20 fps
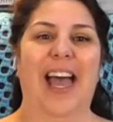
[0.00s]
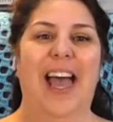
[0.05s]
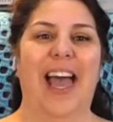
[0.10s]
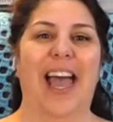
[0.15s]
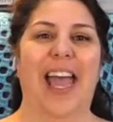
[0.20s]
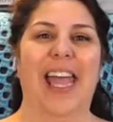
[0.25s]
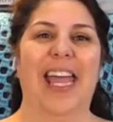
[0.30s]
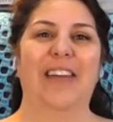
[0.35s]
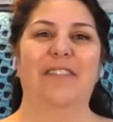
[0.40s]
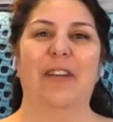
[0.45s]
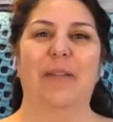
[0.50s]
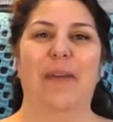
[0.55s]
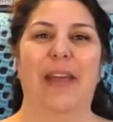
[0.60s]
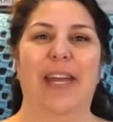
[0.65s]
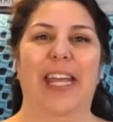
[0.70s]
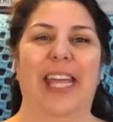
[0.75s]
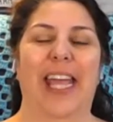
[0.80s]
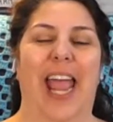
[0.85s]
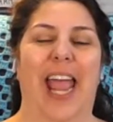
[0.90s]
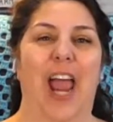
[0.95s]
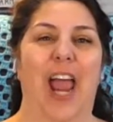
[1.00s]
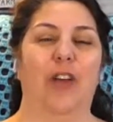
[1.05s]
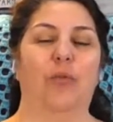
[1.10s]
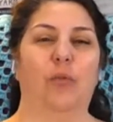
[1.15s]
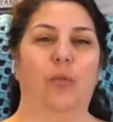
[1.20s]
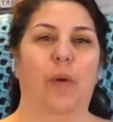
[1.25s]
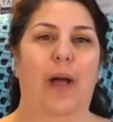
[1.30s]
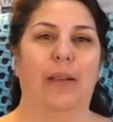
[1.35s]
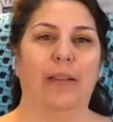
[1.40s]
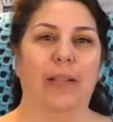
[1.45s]
Hi, everybody,
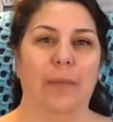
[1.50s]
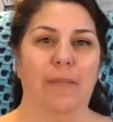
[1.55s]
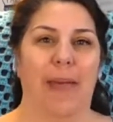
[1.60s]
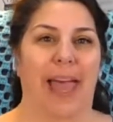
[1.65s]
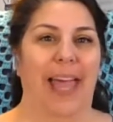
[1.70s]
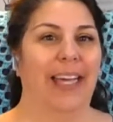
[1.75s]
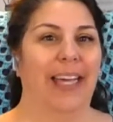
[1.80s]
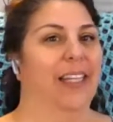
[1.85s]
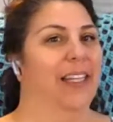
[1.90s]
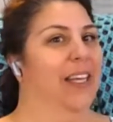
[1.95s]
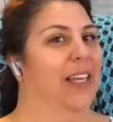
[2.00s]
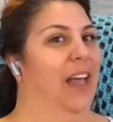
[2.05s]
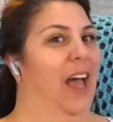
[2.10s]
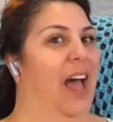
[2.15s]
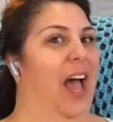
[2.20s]
and welcome back.